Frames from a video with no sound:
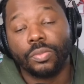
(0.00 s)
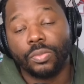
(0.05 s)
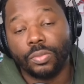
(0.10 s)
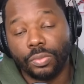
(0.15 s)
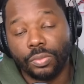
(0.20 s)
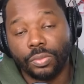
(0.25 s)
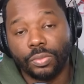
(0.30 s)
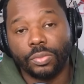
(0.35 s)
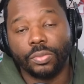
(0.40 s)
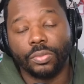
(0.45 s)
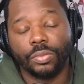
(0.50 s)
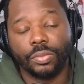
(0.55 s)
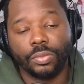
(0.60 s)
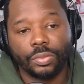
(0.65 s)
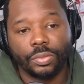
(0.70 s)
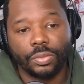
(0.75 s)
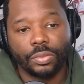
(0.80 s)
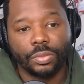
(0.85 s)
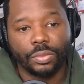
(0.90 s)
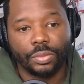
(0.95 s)

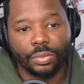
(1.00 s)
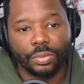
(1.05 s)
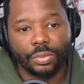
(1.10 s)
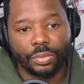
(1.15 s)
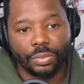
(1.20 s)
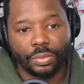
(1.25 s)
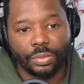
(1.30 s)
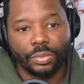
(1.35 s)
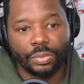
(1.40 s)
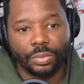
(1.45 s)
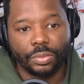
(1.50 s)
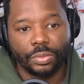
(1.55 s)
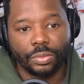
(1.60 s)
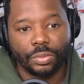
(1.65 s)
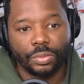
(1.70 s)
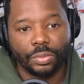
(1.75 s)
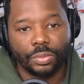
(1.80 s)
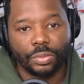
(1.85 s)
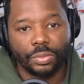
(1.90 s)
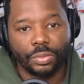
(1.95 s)

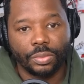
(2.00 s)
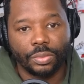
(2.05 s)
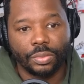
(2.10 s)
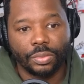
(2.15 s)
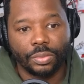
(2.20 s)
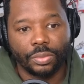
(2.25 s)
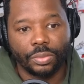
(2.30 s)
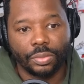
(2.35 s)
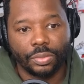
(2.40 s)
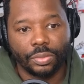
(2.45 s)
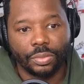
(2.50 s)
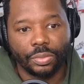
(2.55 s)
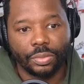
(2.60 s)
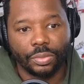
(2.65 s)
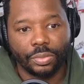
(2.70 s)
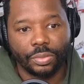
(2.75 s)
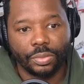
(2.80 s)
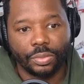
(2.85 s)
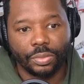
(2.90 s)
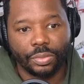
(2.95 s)

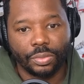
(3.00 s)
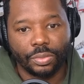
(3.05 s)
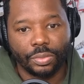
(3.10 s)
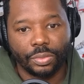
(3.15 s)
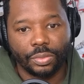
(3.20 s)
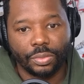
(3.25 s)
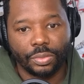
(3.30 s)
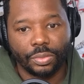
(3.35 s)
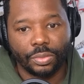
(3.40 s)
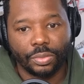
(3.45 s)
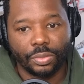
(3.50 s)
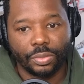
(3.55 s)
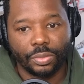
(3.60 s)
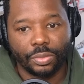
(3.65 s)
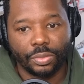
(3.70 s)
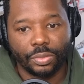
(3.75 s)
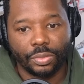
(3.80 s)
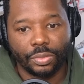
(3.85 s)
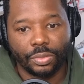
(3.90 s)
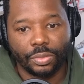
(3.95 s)

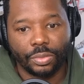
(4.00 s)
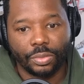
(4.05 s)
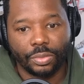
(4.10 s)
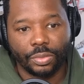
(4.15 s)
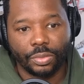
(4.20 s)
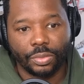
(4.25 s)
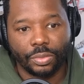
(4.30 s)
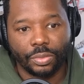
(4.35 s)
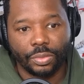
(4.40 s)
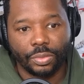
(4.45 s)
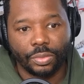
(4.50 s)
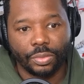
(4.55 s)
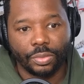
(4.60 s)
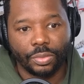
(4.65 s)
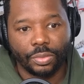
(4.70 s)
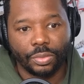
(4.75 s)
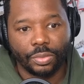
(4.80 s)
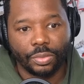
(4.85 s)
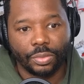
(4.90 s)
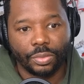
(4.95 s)

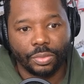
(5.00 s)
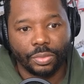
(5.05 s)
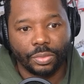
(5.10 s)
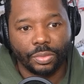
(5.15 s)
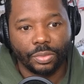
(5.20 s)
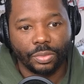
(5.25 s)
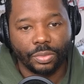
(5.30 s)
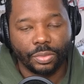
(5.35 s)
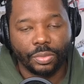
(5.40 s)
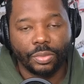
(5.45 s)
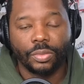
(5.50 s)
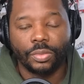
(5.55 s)
No words are spoken by the person on screen.